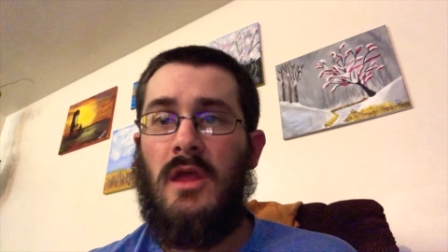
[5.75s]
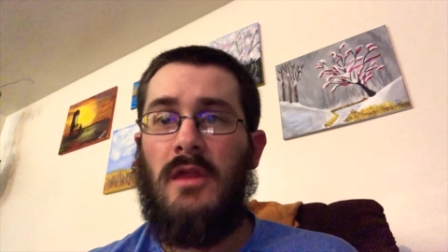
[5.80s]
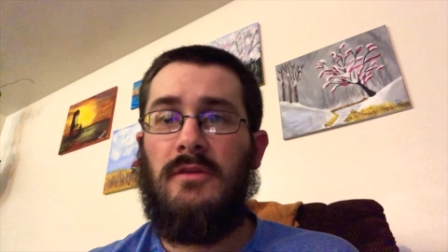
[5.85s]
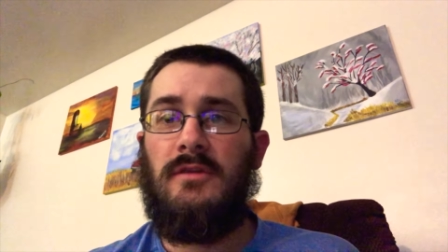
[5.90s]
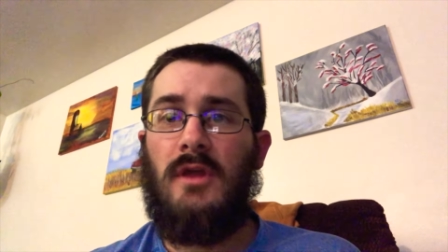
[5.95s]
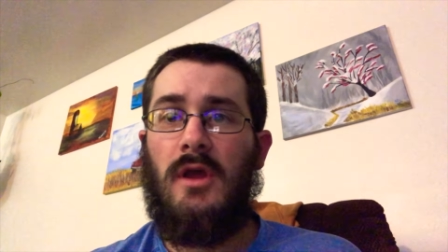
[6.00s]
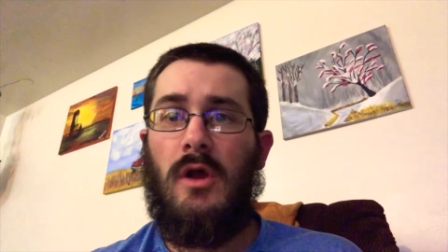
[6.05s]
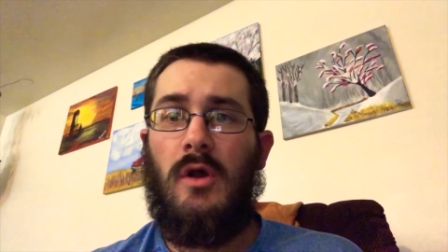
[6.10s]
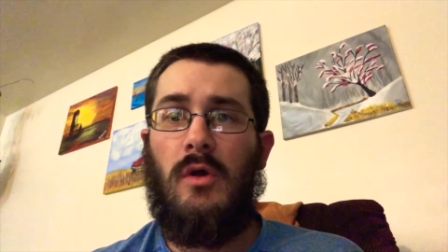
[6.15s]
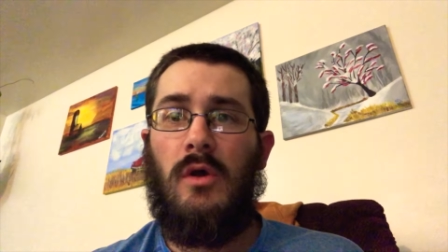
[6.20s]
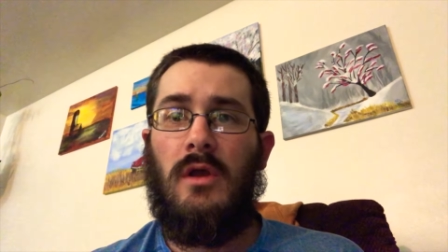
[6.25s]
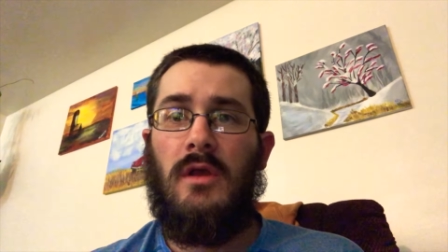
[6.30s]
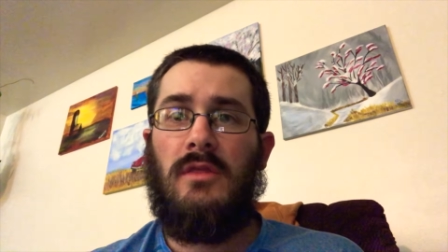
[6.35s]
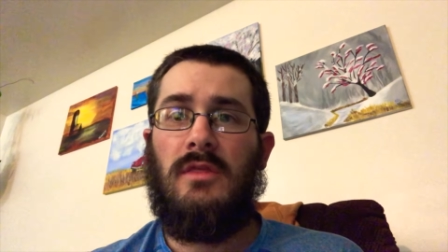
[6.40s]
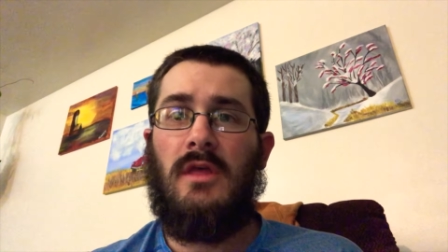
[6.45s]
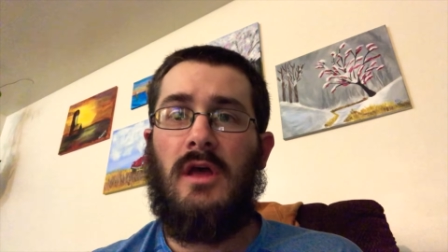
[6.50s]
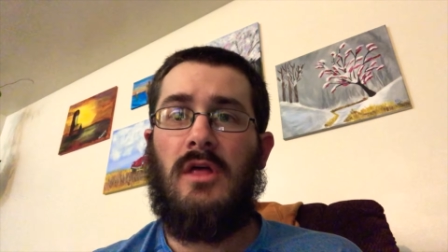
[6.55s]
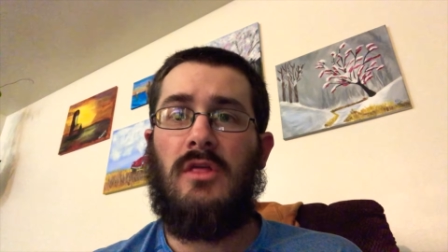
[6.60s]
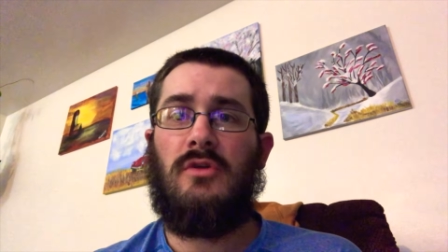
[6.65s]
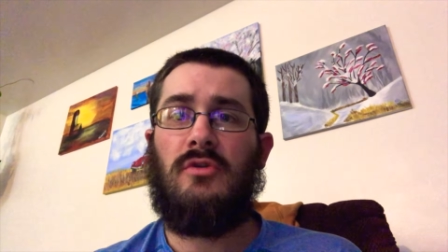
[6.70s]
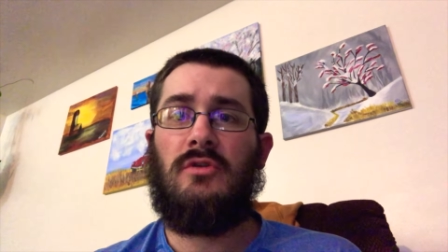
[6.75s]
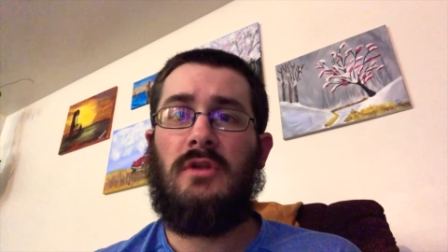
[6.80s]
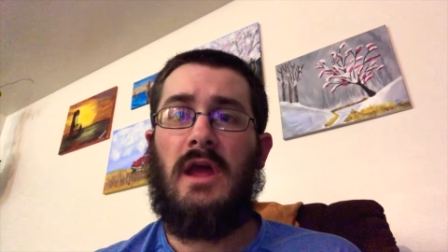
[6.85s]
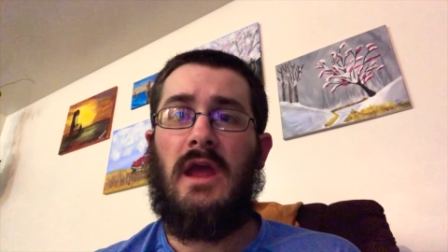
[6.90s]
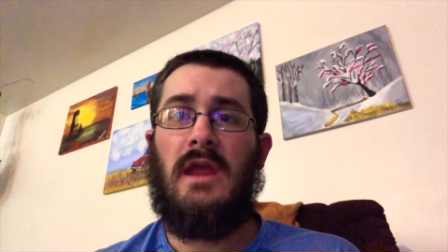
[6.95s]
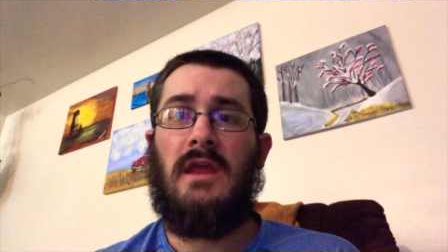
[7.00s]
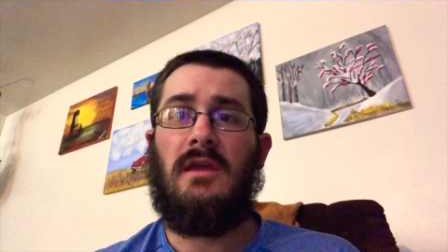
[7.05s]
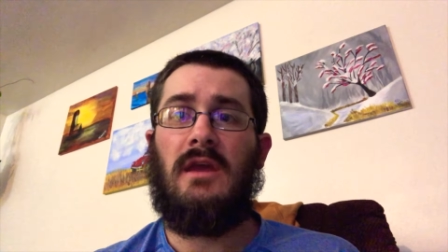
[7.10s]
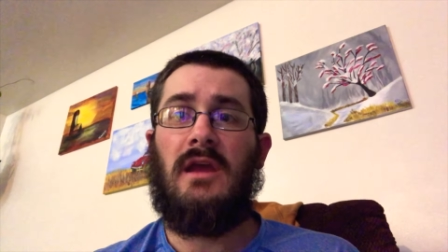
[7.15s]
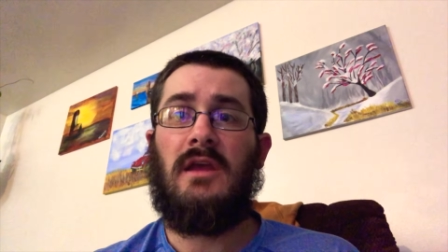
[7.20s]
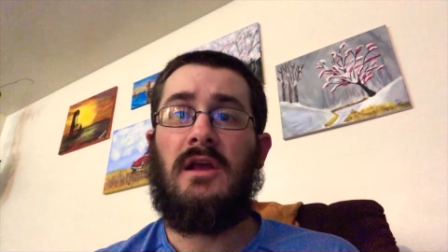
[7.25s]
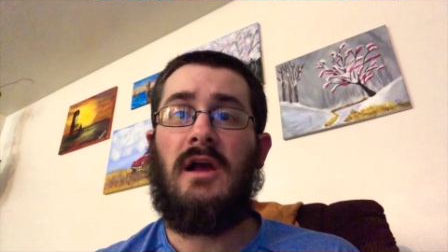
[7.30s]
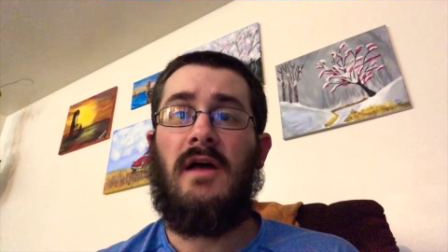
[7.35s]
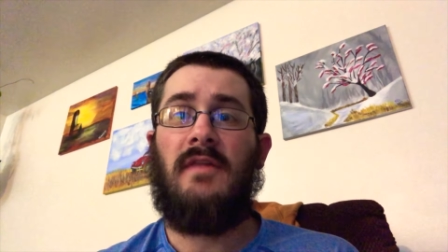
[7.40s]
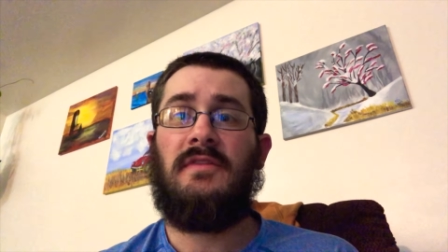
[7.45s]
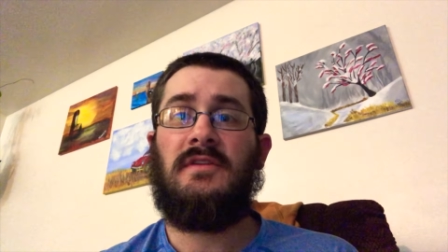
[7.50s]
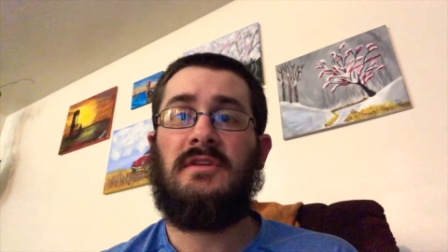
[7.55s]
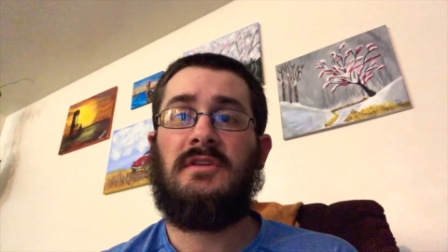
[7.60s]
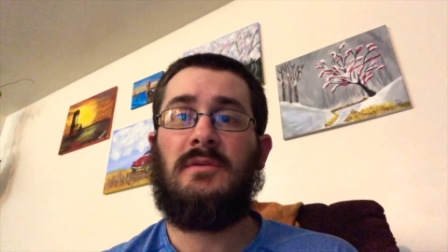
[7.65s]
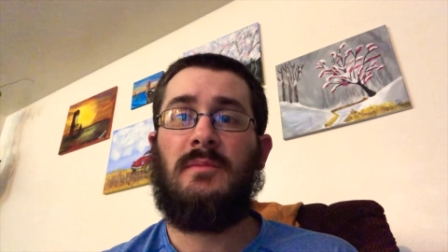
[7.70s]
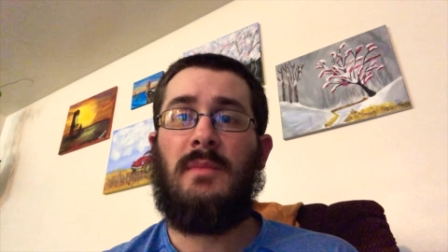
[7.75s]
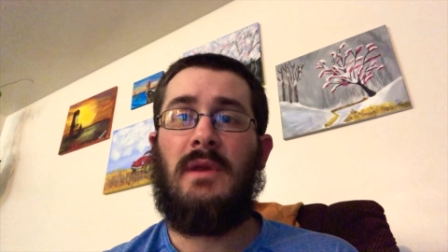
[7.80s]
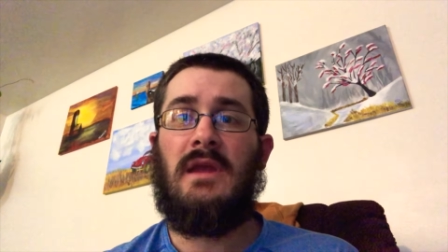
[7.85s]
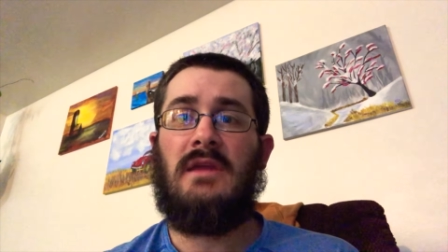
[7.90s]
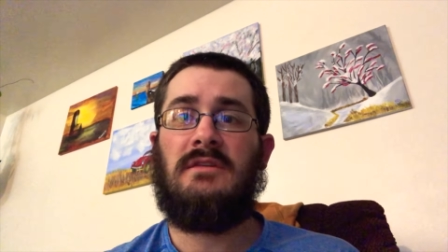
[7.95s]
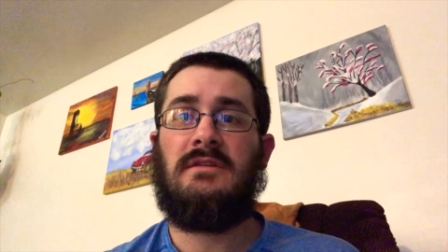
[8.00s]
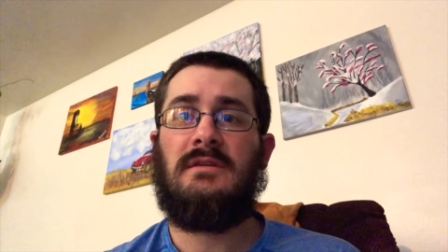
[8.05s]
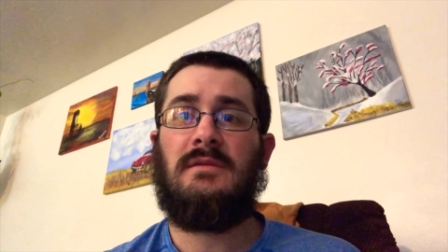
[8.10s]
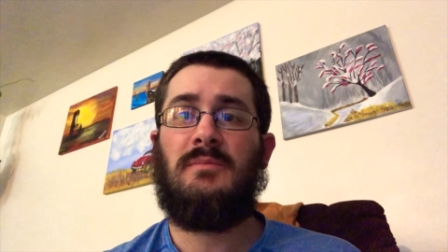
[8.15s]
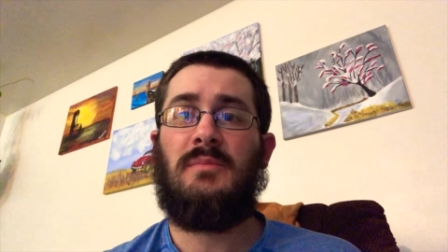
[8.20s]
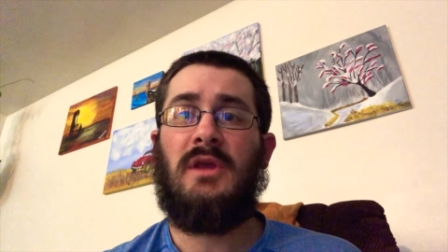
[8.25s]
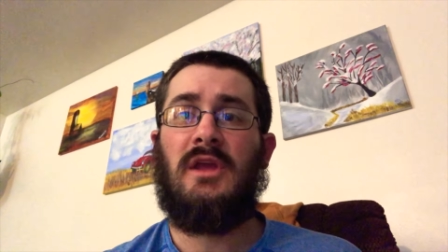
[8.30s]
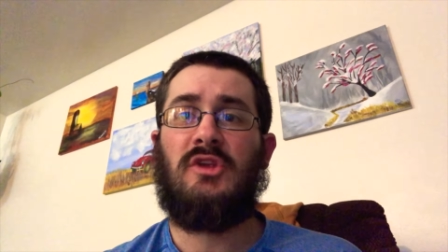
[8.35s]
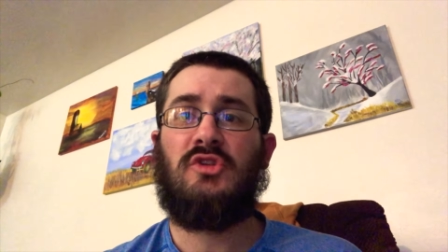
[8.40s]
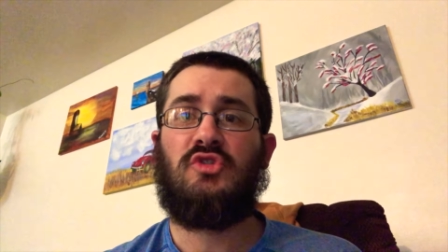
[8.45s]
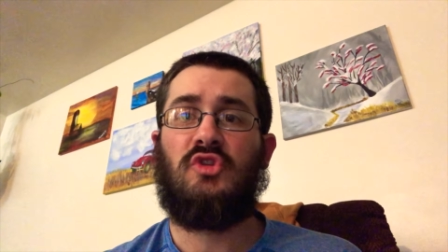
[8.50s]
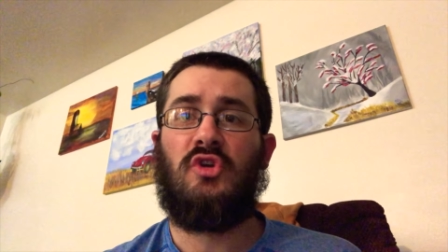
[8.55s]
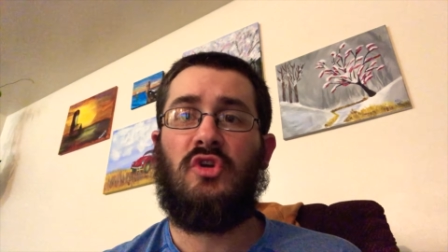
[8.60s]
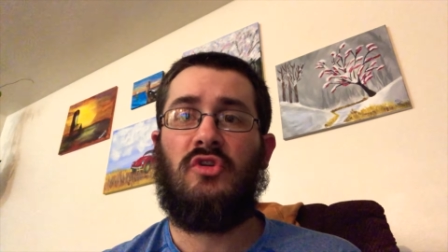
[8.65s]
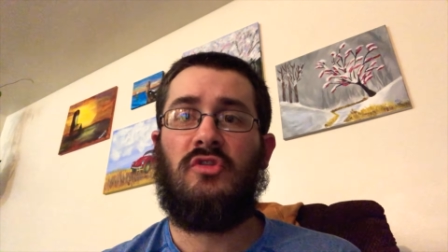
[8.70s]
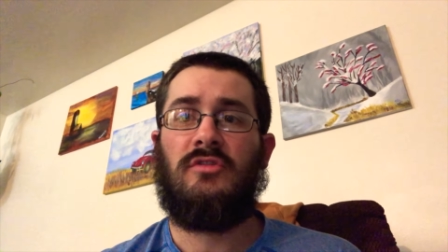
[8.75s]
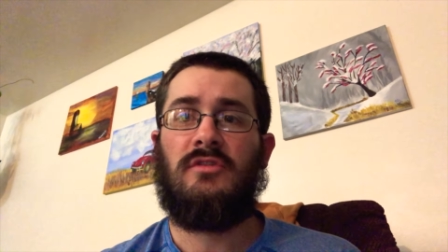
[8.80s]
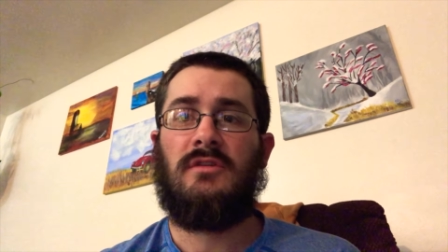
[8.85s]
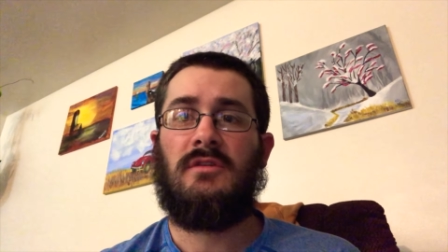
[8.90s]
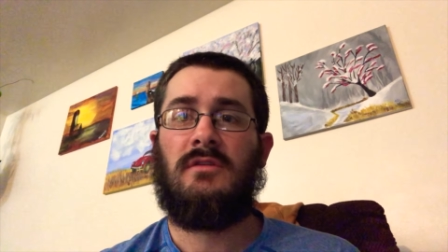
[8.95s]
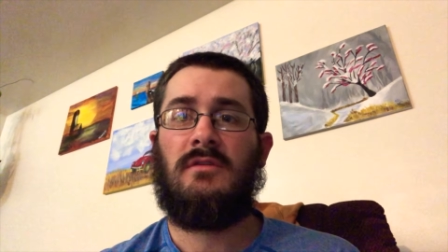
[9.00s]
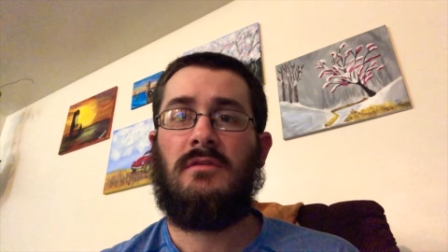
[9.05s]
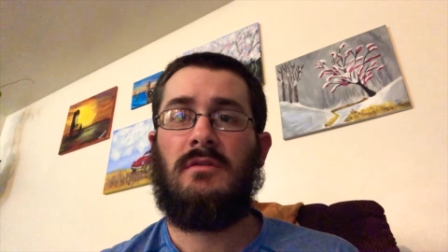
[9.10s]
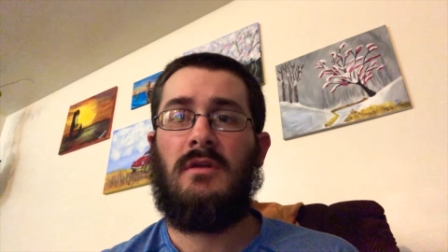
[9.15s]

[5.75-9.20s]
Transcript: So, the other night I caught these amazing pictures